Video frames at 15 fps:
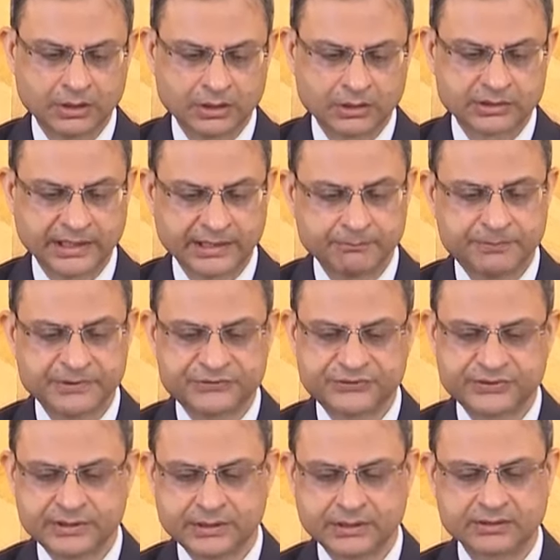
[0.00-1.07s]
the
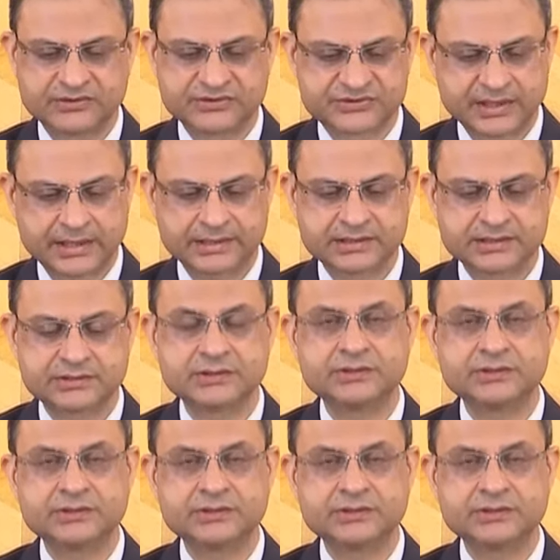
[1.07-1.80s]
MPC decided